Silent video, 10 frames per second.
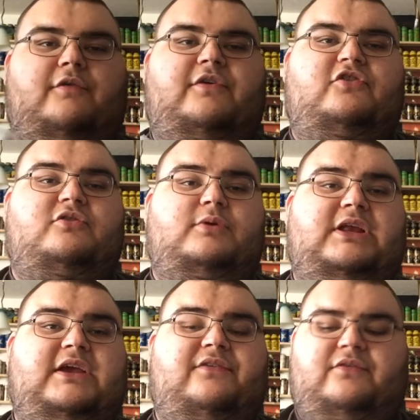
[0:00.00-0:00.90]
the official
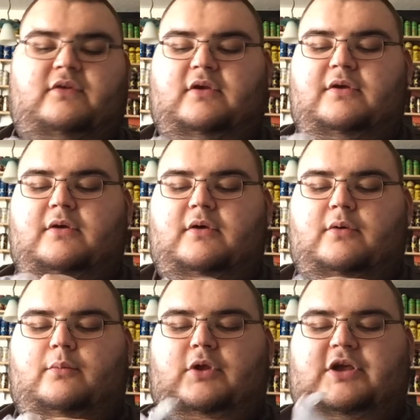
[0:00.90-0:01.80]
release
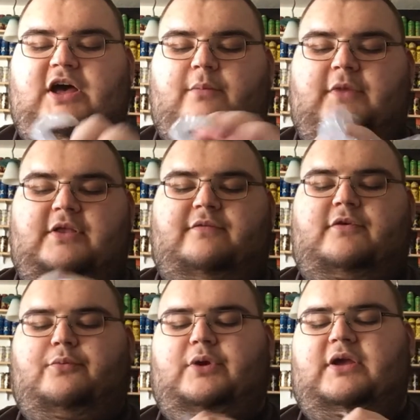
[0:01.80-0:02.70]
will come in a
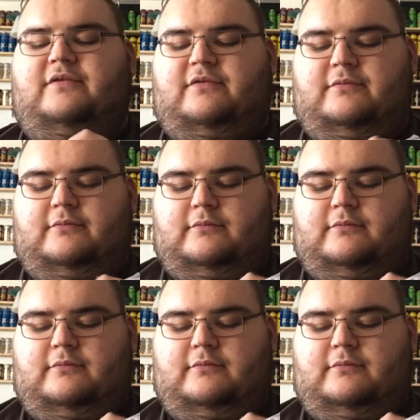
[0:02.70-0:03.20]
few weeks.